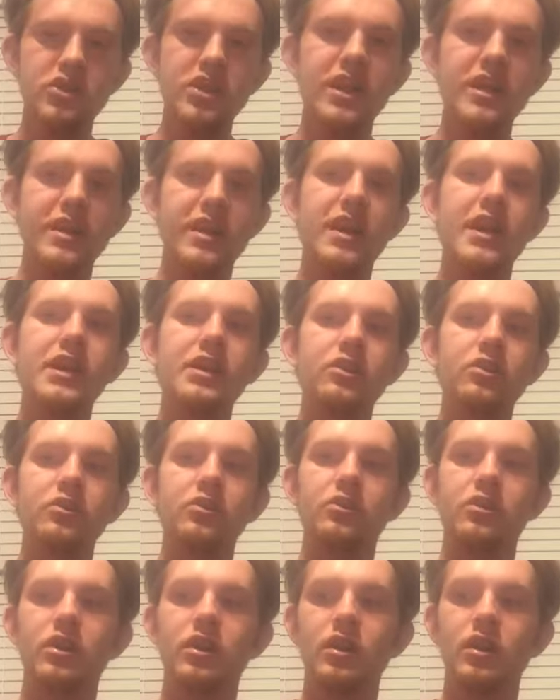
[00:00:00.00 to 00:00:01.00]
Jake
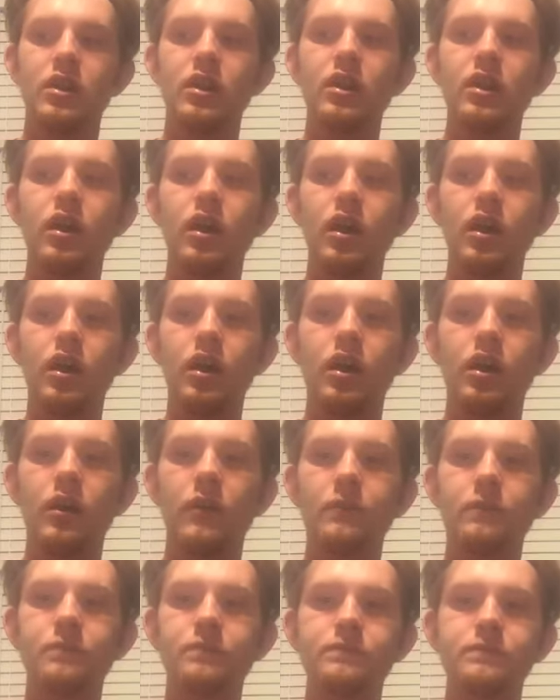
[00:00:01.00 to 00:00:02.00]
Hager
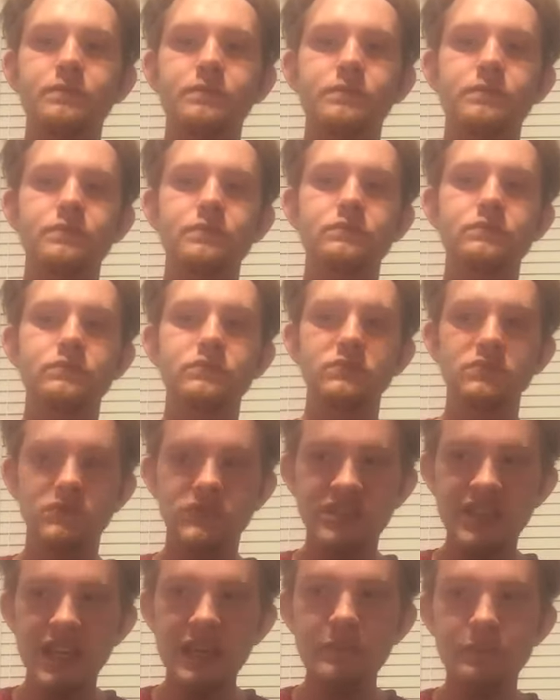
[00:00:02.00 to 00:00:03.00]
debuted
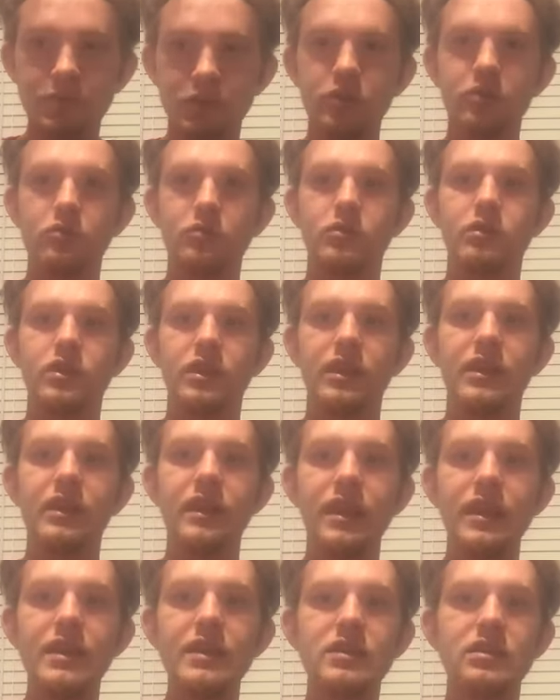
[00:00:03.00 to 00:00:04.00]
in
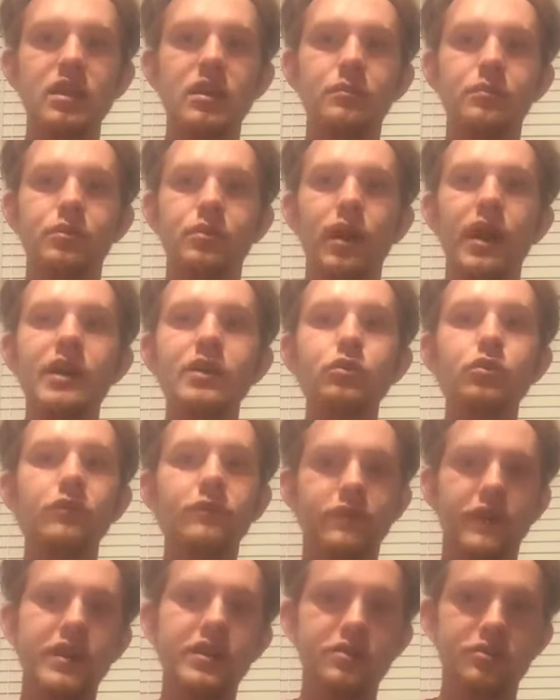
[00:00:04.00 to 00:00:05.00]
AEW, I knew
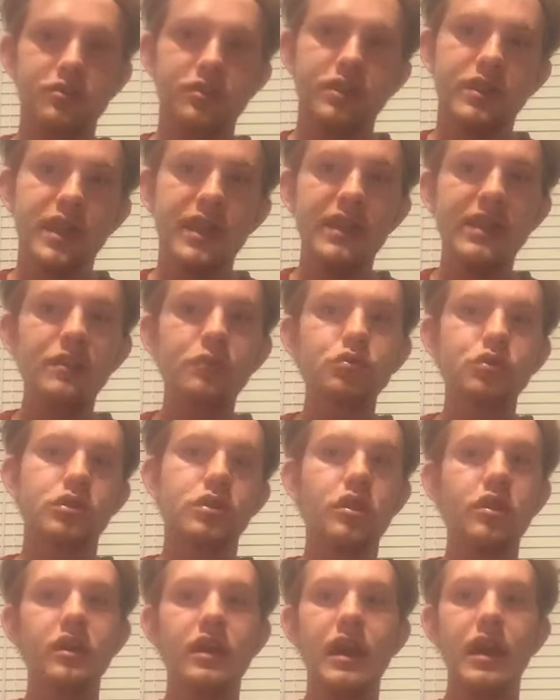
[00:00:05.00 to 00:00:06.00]
eventually that he was
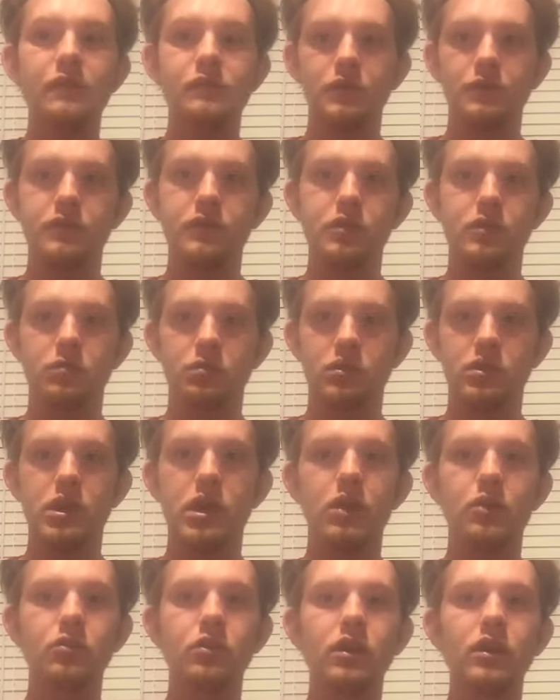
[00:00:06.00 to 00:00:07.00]
going to have a feud with
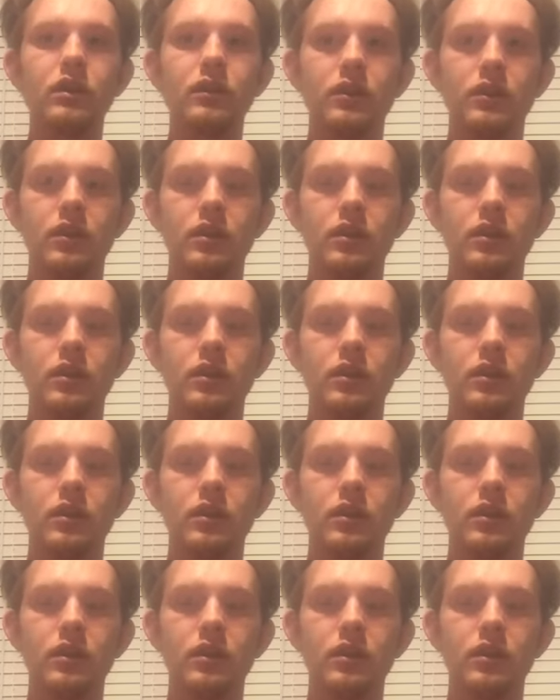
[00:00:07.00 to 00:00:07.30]
Cody.